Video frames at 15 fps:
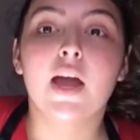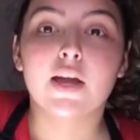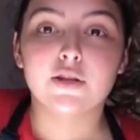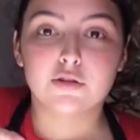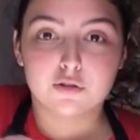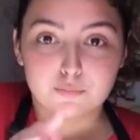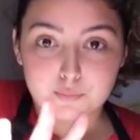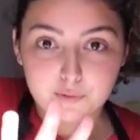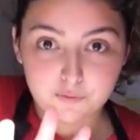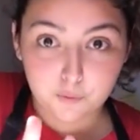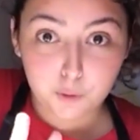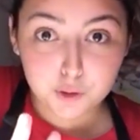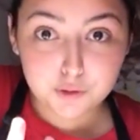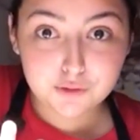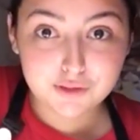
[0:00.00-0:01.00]
And
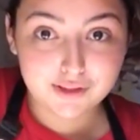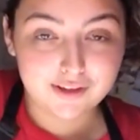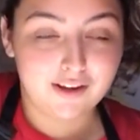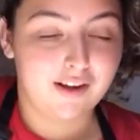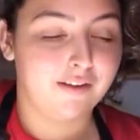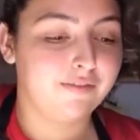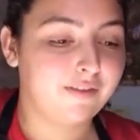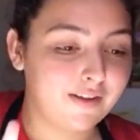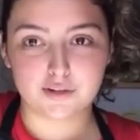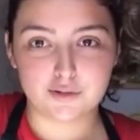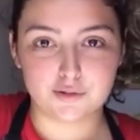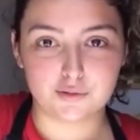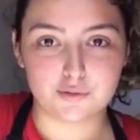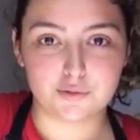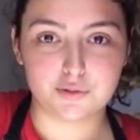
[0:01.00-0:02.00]
before you click off, I'm
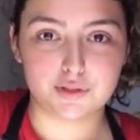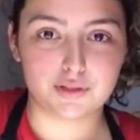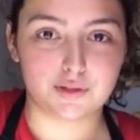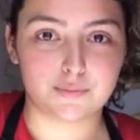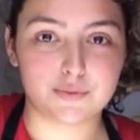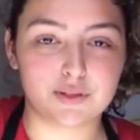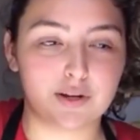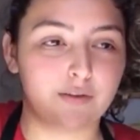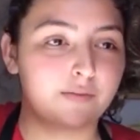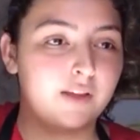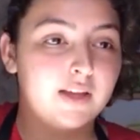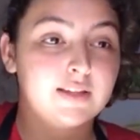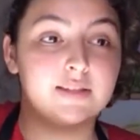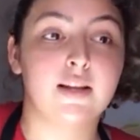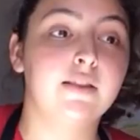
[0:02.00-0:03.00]
going to do some stuff
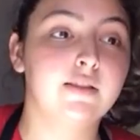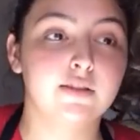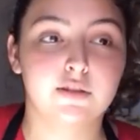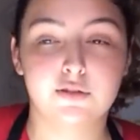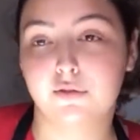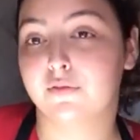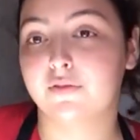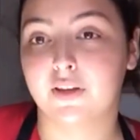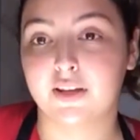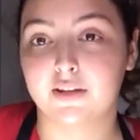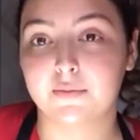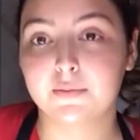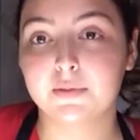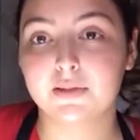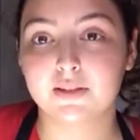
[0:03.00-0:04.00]
that has nothing to do with
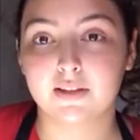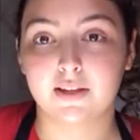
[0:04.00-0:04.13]
fandoms.